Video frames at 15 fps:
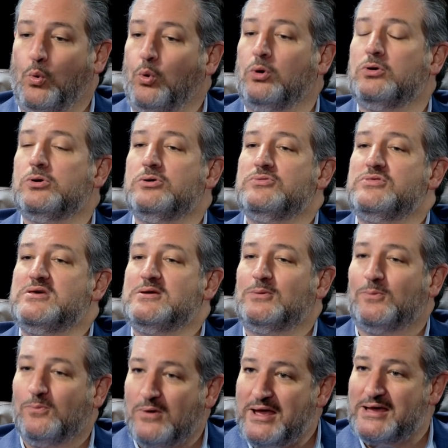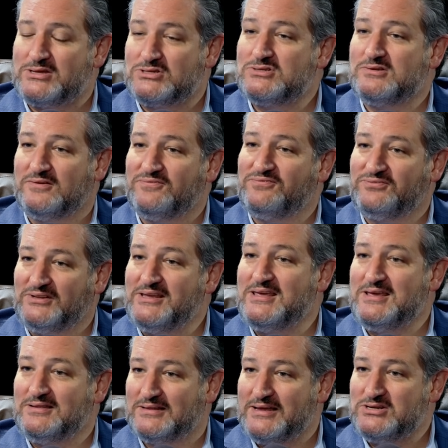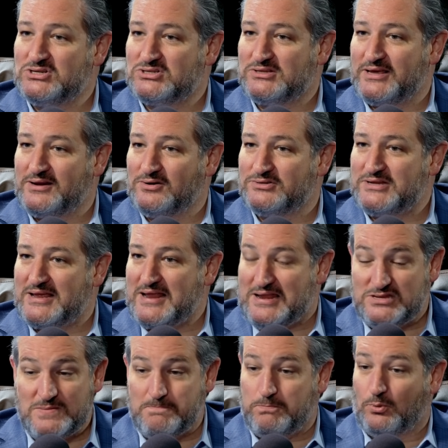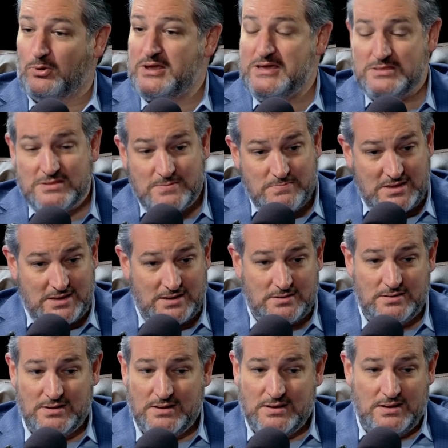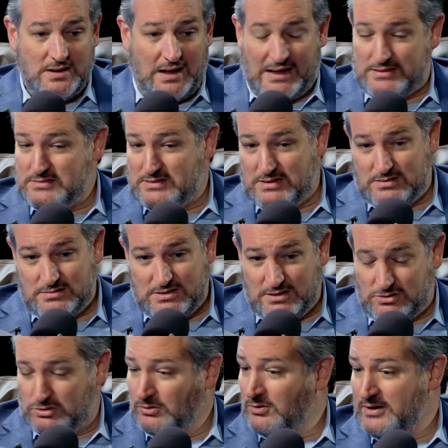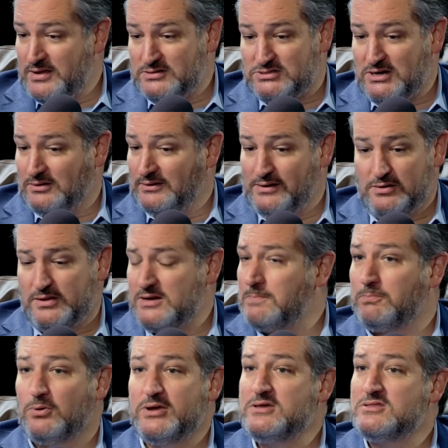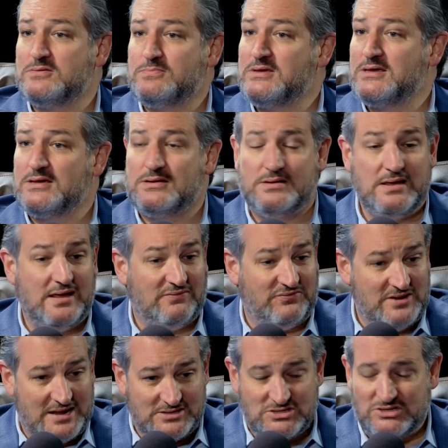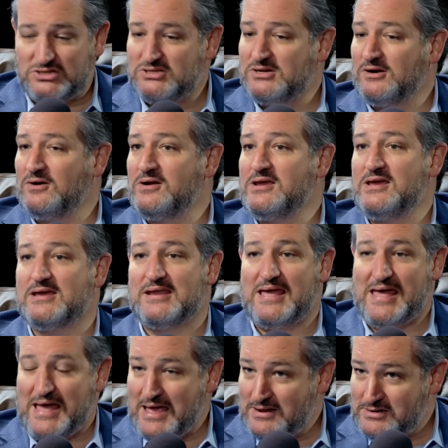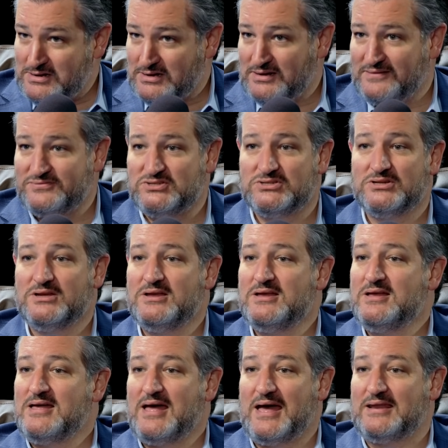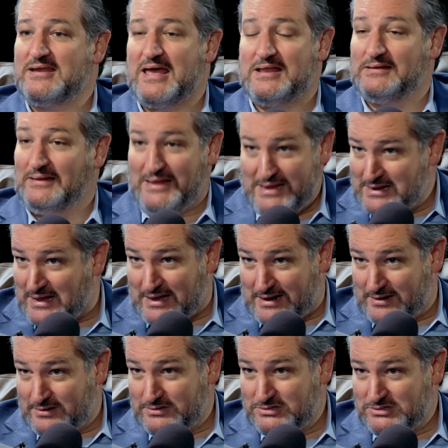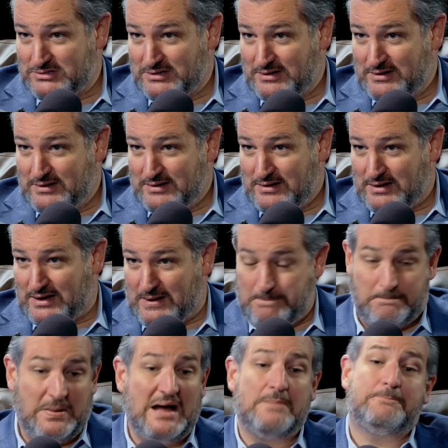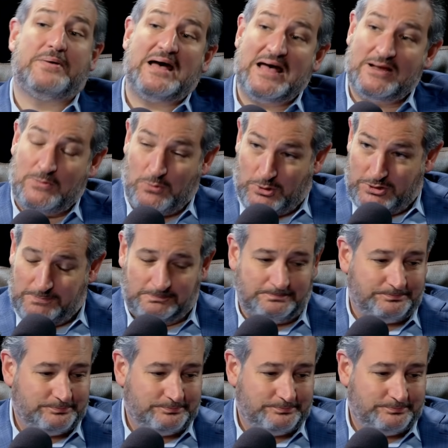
order the arrest of fleeing legislators and to bring them in. The authority is there literally to bring them in, if necessary, in handcuffs and leg irons. Bob Packwood